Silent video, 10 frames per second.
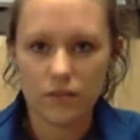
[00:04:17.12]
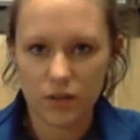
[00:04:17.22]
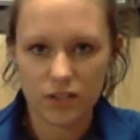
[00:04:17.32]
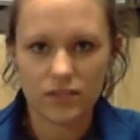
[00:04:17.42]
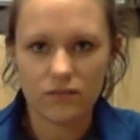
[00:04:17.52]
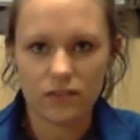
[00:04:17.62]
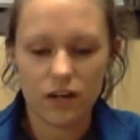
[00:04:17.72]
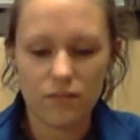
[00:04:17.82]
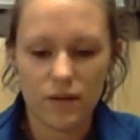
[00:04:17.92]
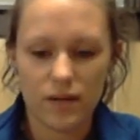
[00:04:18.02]
parts of the
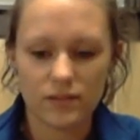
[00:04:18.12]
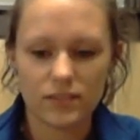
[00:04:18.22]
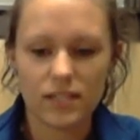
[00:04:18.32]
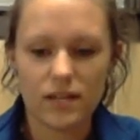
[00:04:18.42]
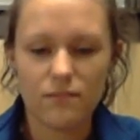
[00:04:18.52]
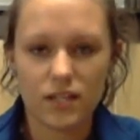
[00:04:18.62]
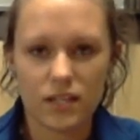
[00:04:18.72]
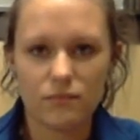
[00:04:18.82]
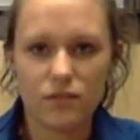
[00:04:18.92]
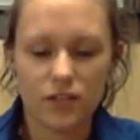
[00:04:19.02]
compounds that make
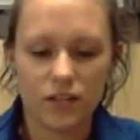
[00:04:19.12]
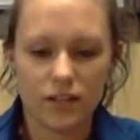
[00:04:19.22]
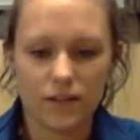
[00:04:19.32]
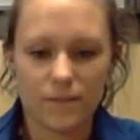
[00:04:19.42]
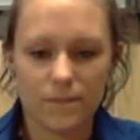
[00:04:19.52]
them unique.